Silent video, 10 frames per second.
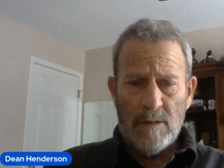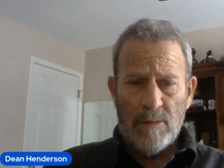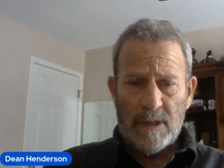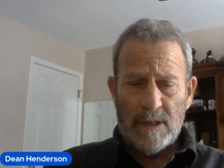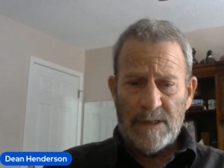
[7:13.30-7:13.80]

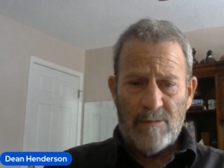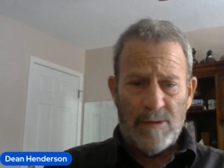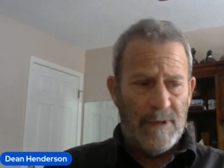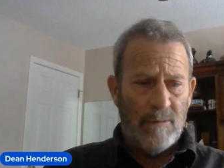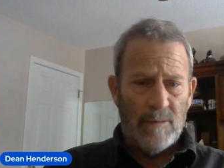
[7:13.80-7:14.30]
because
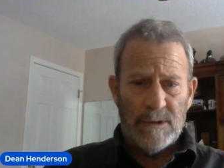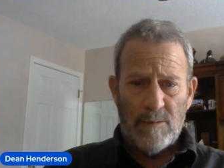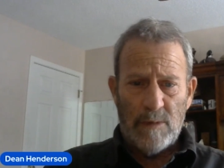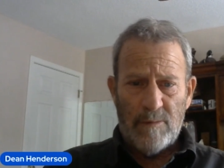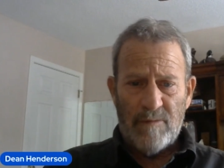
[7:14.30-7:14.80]
everything was to
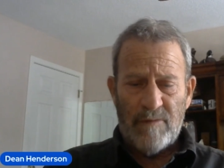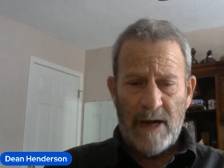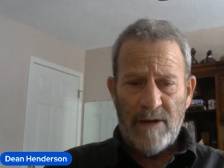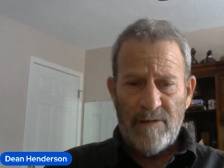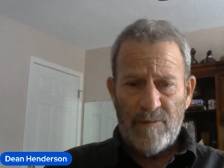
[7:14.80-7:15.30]
be
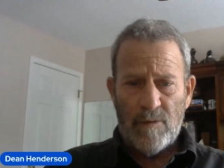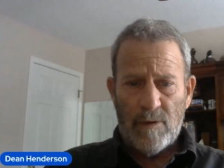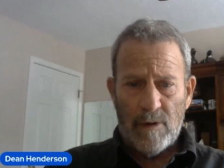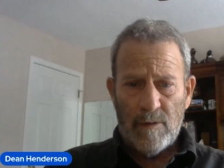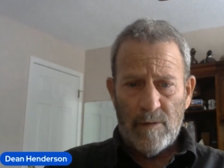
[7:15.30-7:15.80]
provided
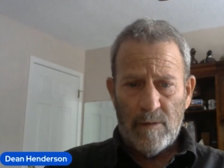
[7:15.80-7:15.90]
for